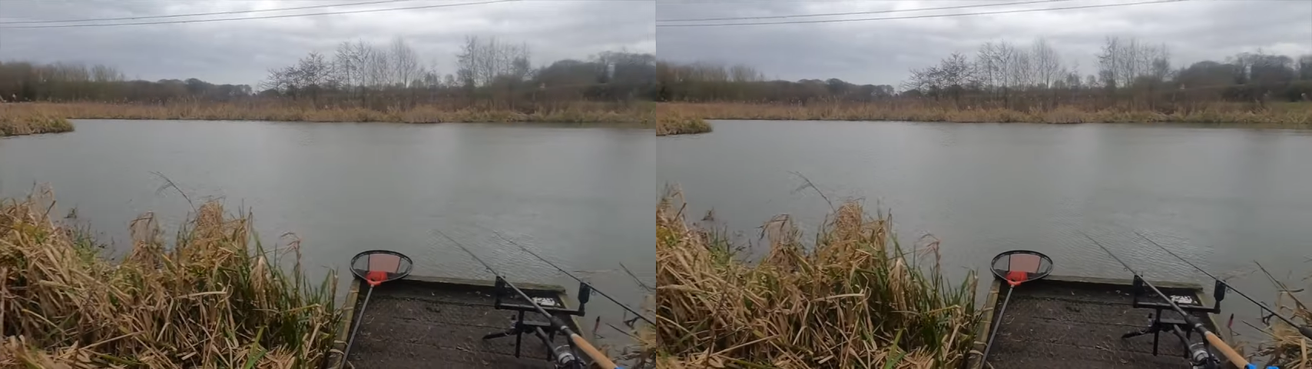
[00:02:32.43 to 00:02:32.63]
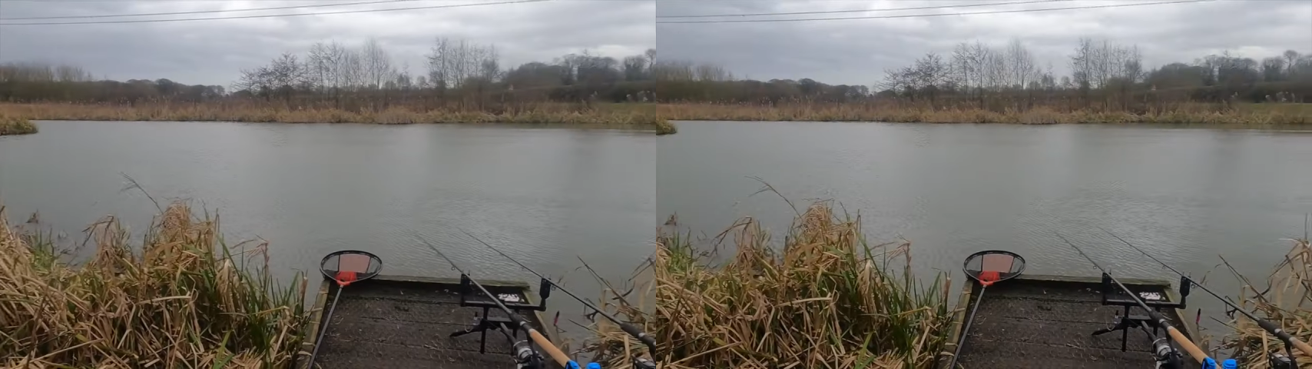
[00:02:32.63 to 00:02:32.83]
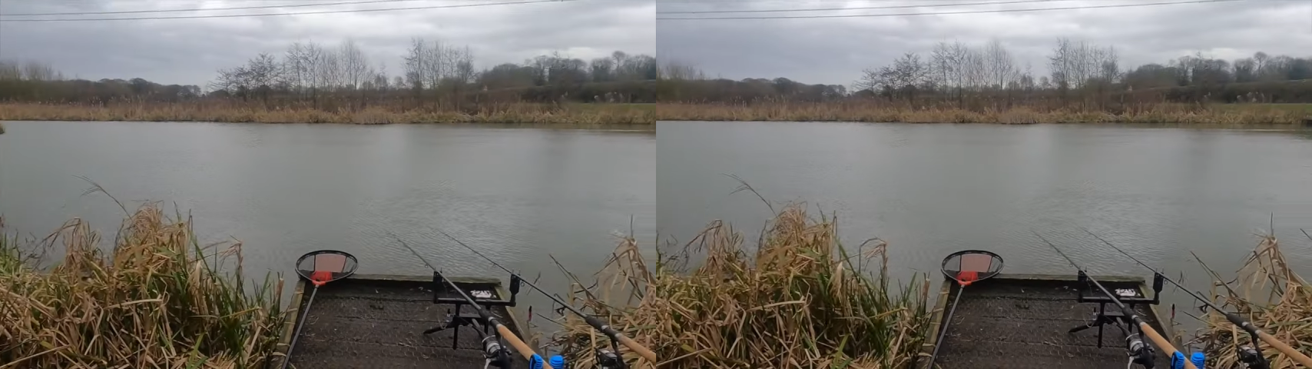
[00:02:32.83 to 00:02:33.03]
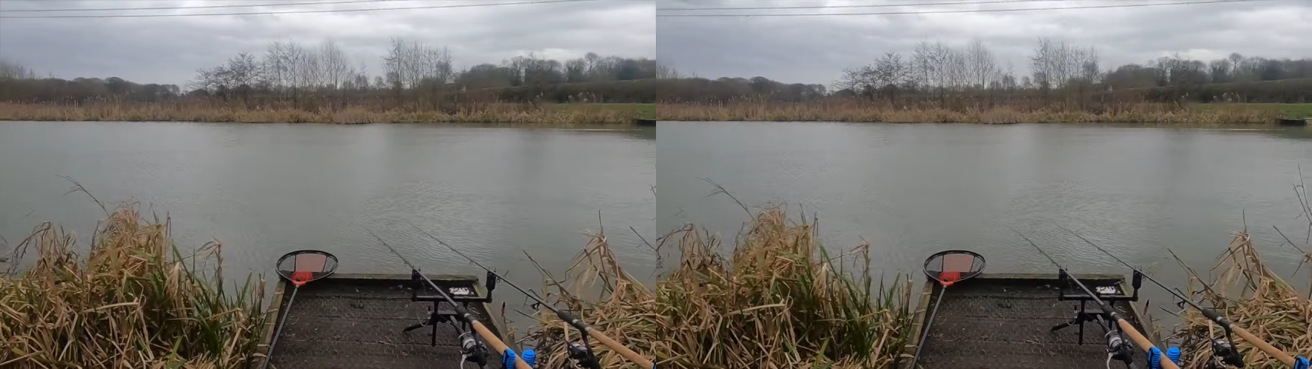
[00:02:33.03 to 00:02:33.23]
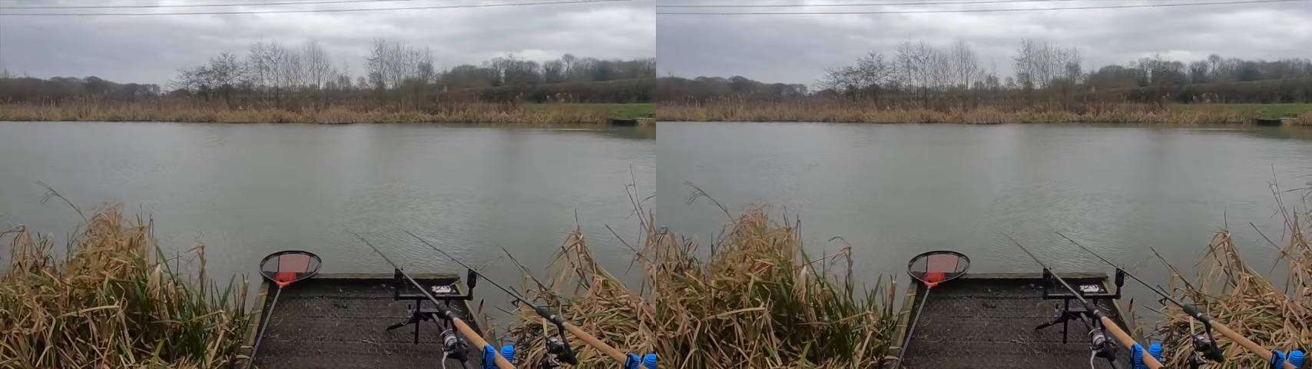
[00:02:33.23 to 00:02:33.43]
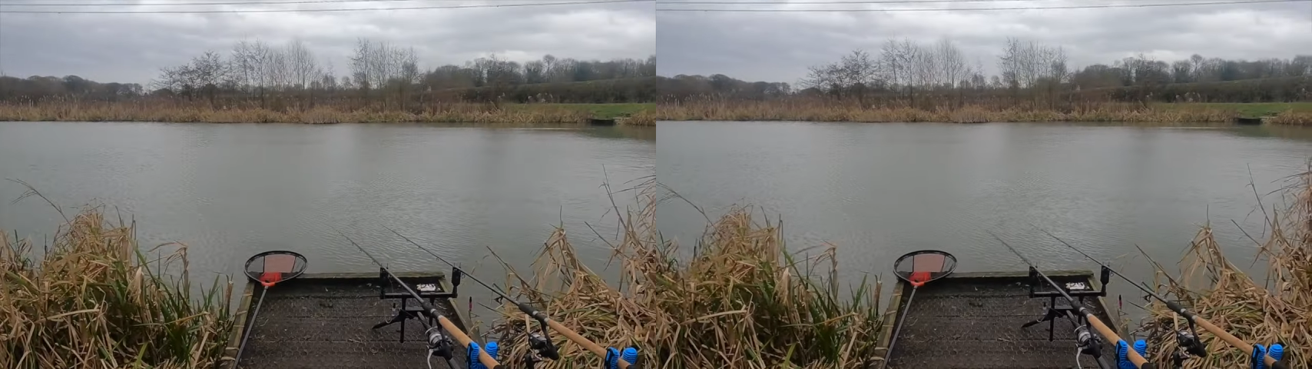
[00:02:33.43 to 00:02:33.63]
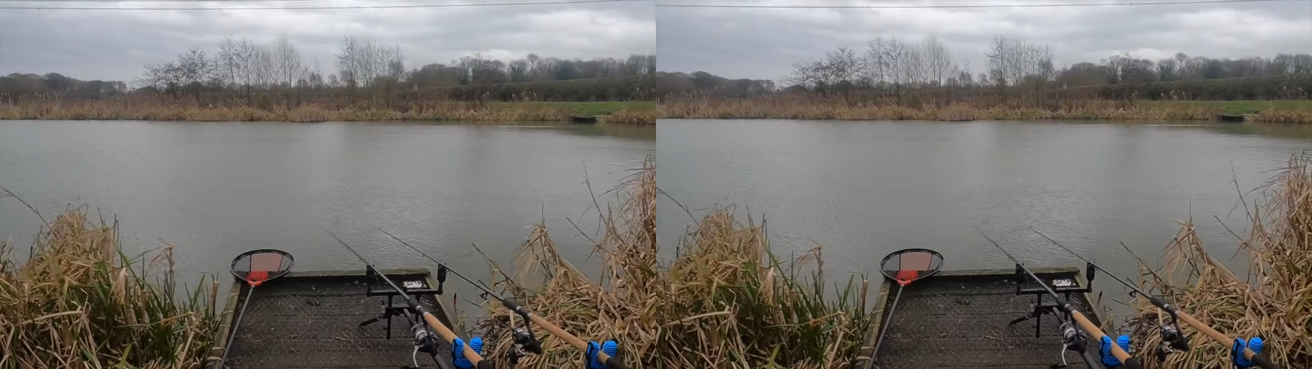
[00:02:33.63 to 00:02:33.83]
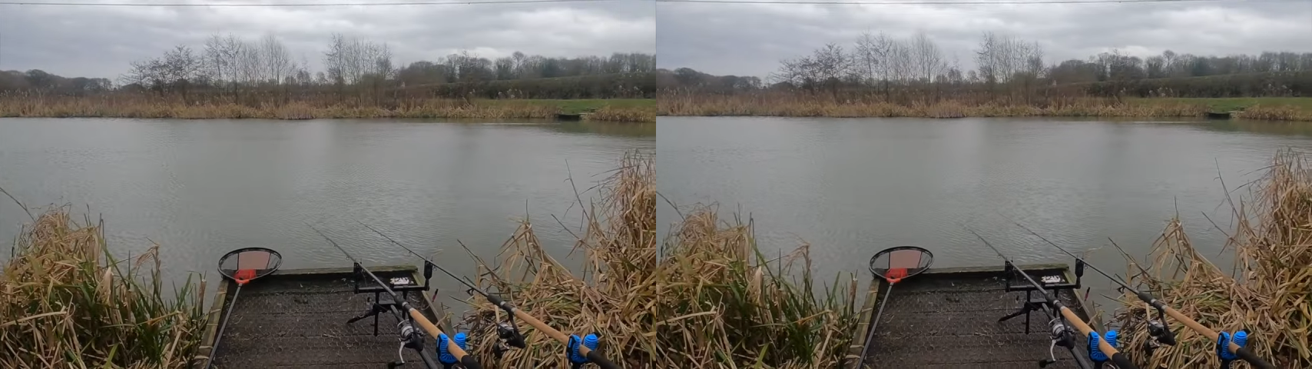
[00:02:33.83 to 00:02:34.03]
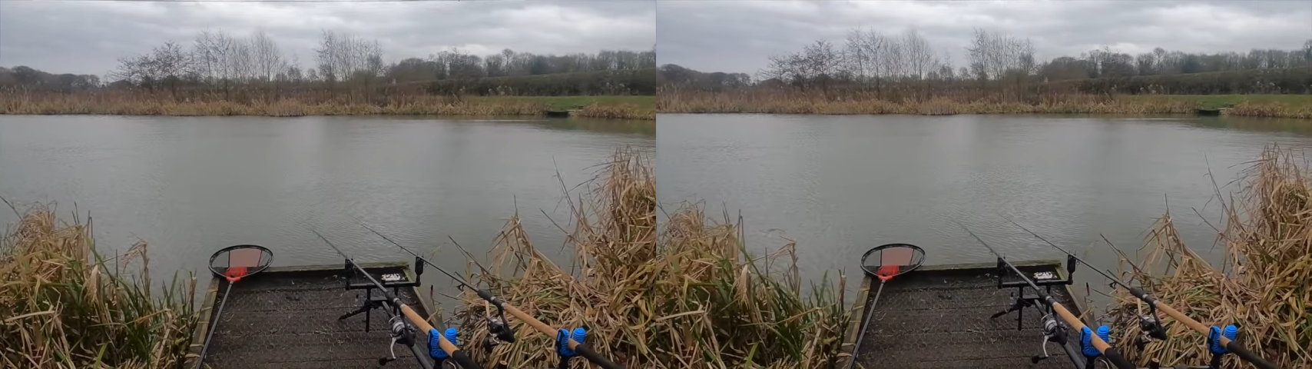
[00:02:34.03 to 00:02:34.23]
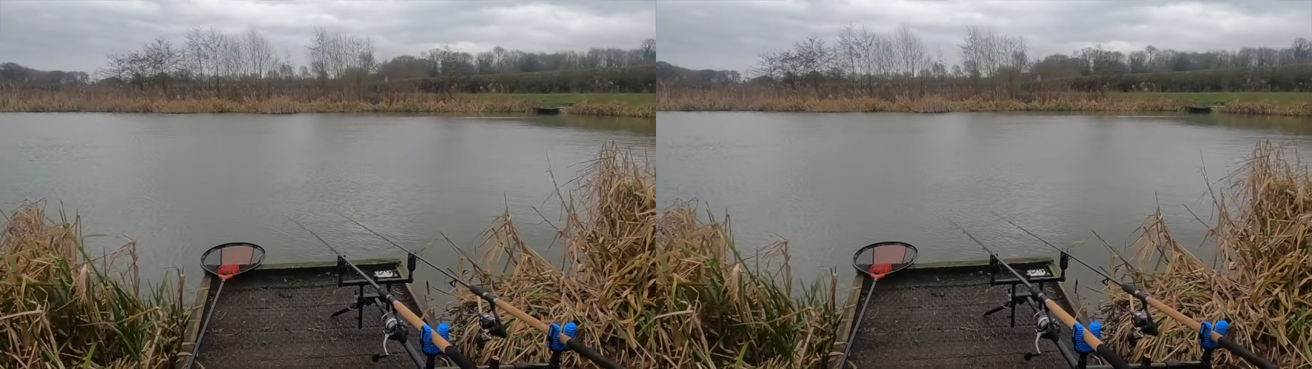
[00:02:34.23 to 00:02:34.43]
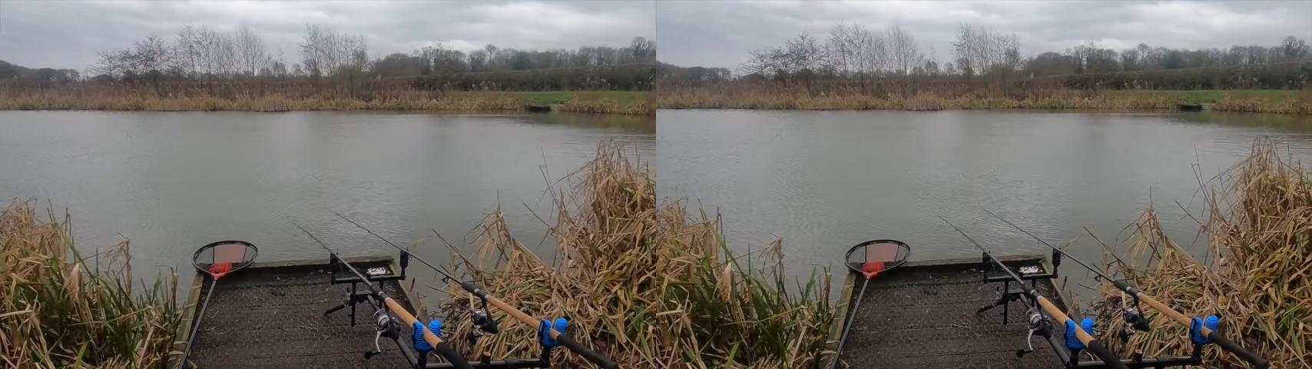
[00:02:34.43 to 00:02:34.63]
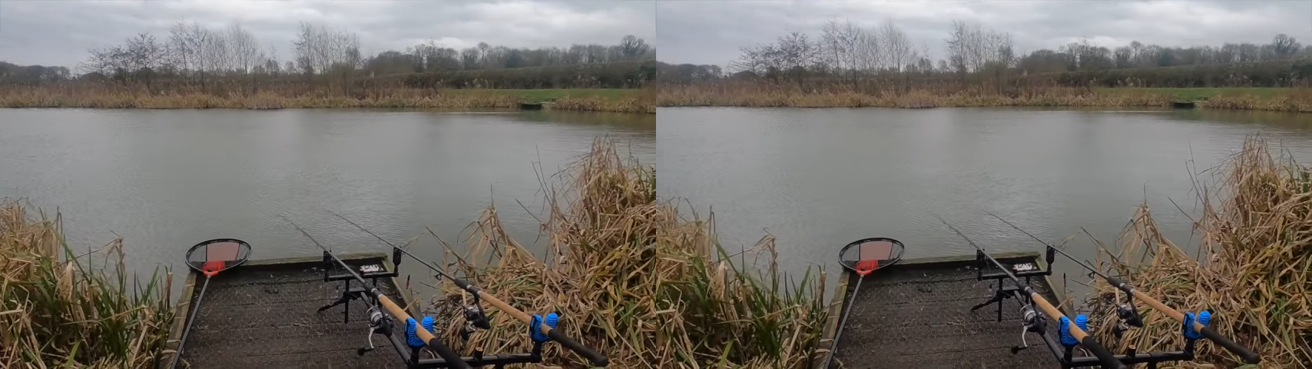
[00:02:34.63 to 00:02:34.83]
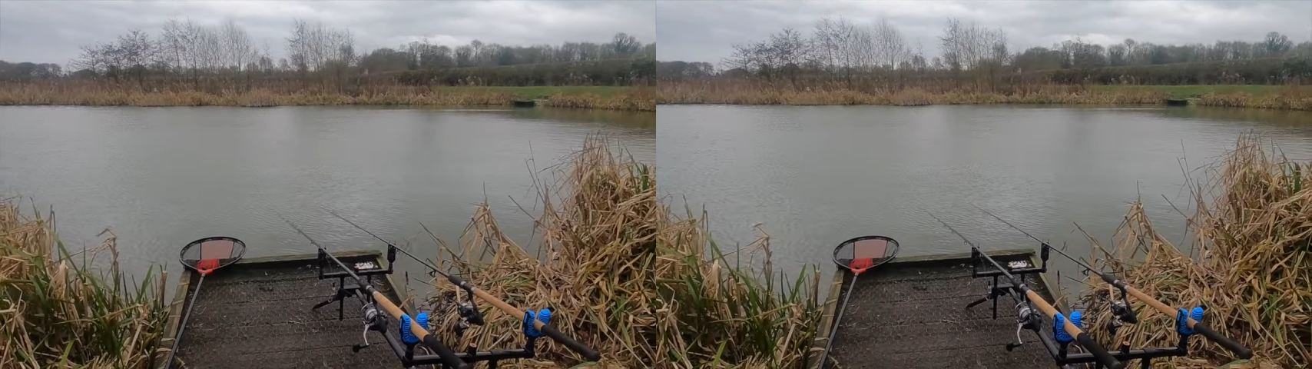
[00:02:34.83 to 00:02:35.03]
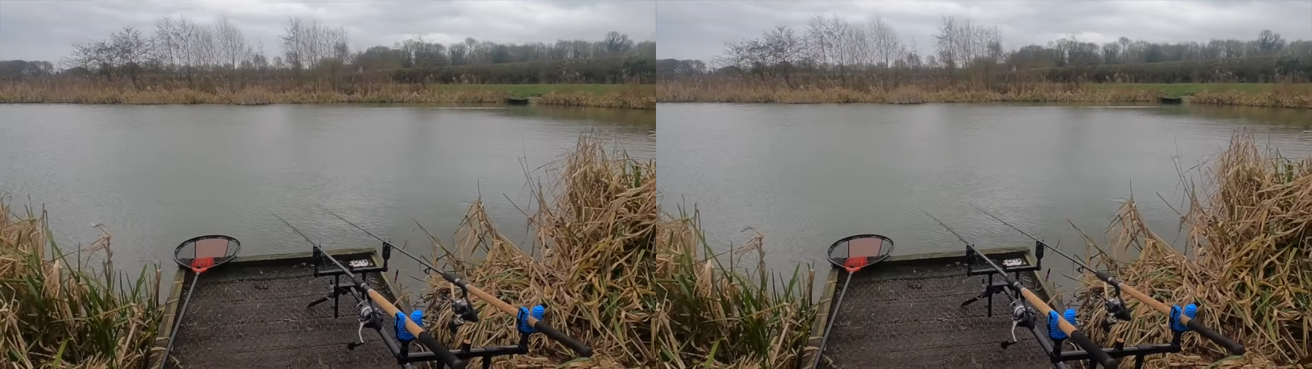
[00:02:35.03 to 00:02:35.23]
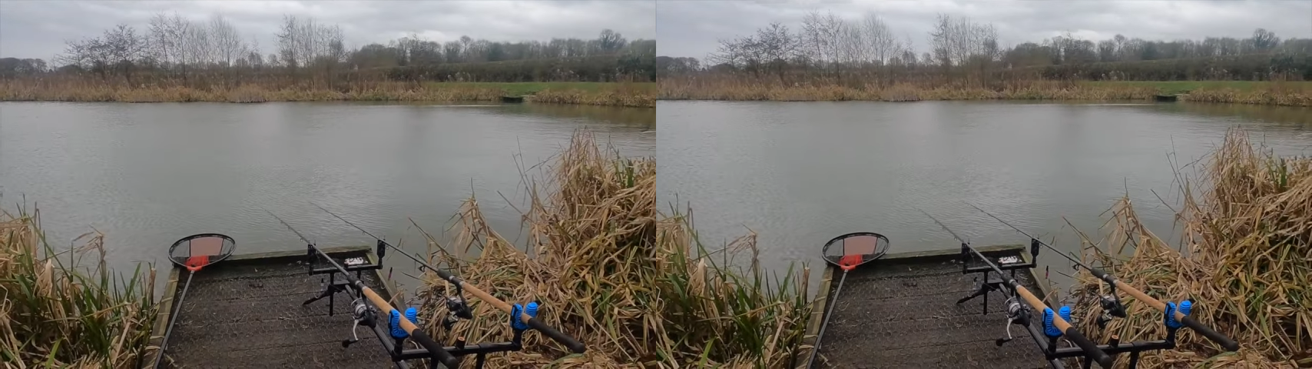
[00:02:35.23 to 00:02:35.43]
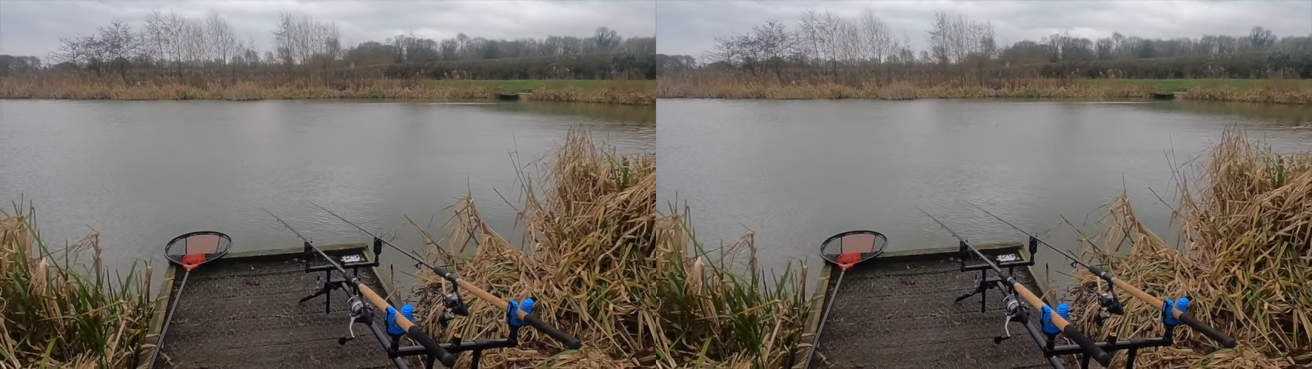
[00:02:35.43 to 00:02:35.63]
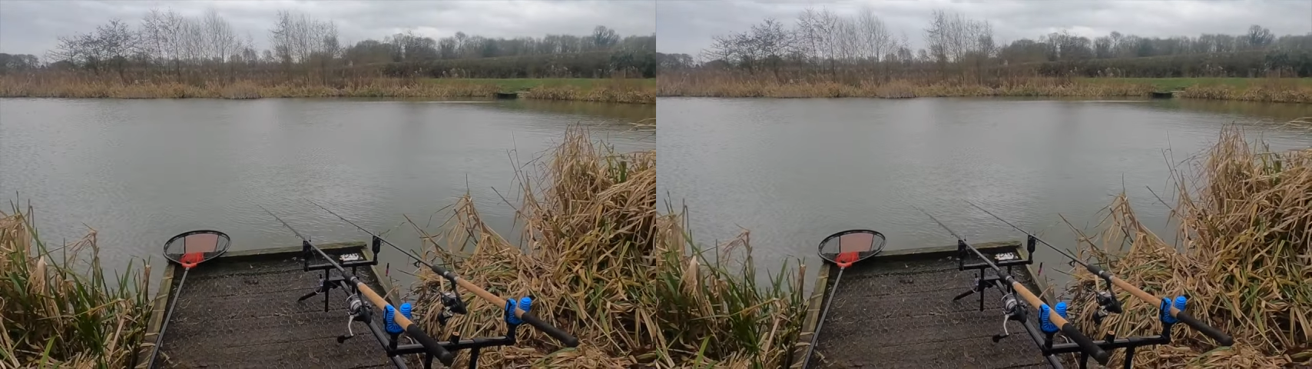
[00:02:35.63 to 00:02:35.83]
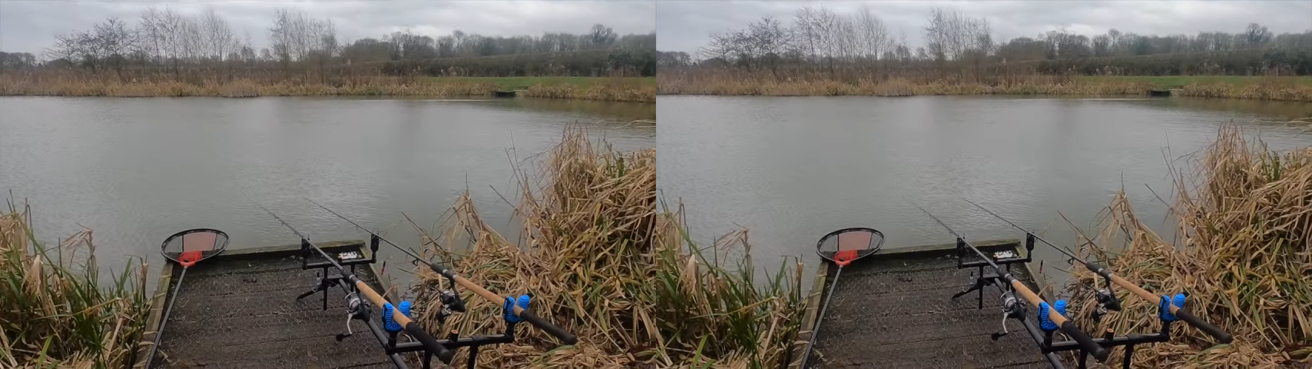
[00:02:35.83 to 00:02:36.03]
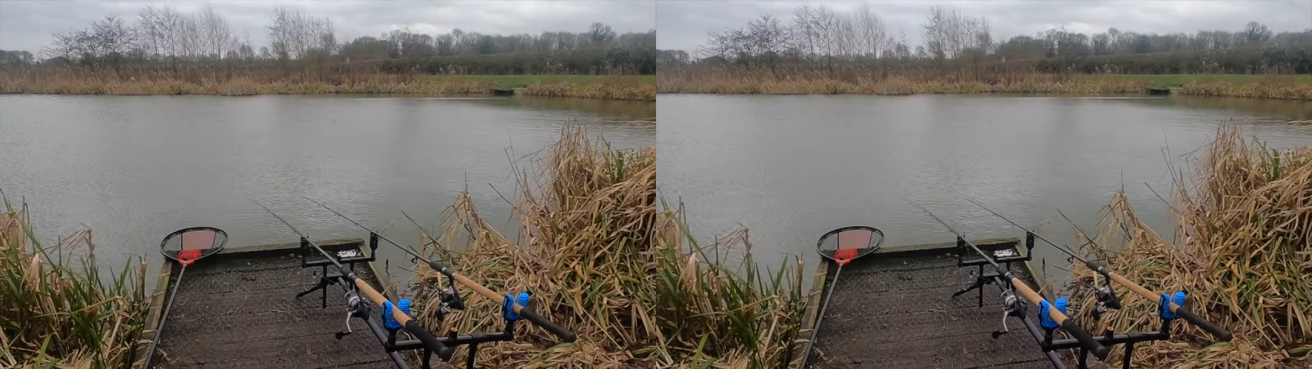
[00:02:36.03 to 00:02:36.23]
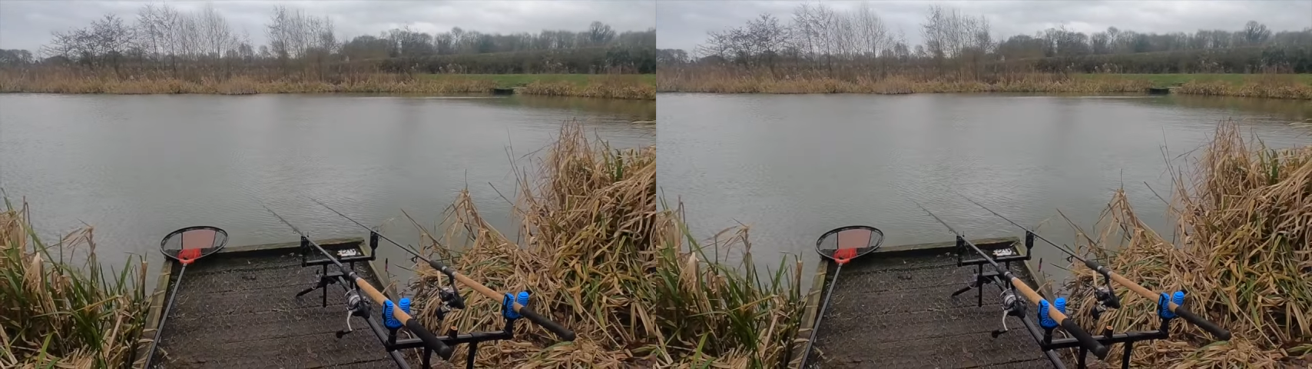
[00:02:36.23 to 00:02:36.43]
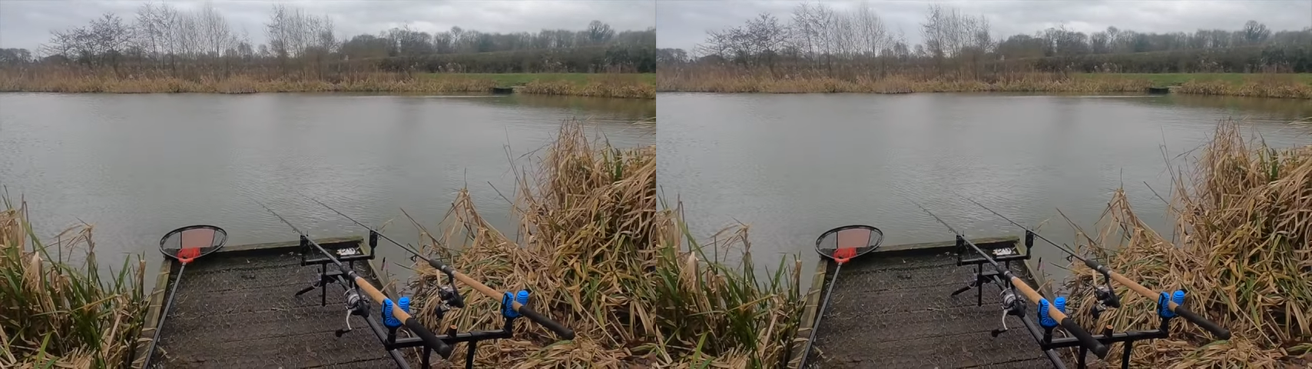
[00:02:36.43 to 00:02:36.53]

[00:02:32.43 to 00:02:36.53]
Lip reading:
[unreadable: no face in view]